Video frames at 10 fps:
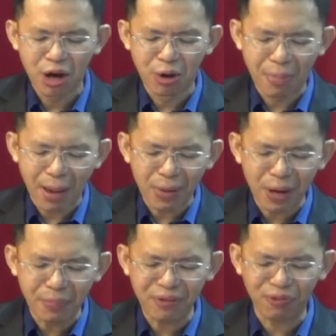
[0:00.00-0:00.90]

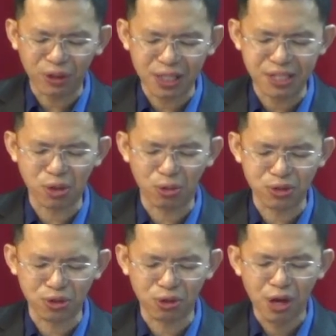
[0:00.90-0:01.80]
Remember me for this
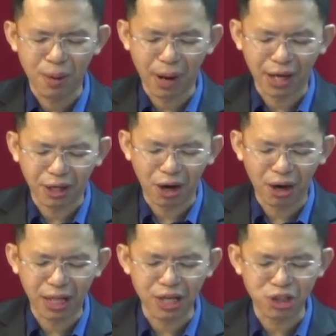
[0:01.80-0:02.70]
also, my
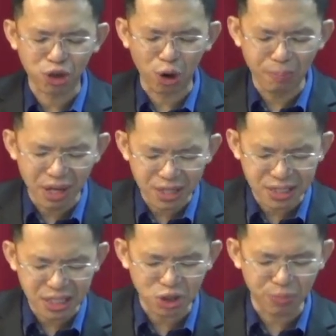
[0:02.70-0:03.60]
God, and show
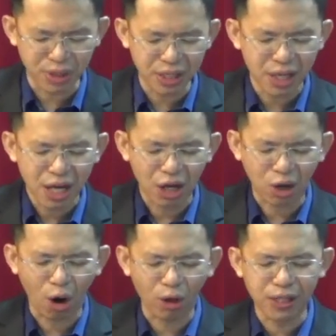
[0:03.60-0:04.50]
mercy to me
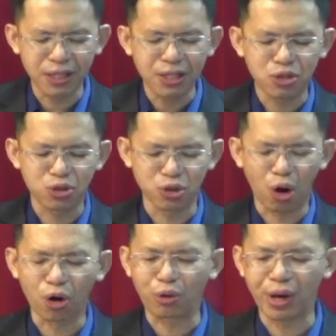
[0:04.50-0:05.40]
according to
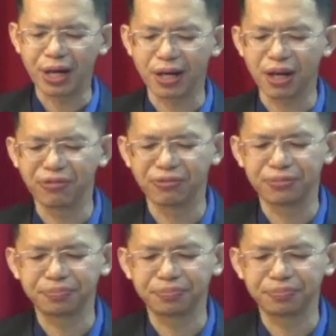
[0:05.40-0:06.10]
your great love.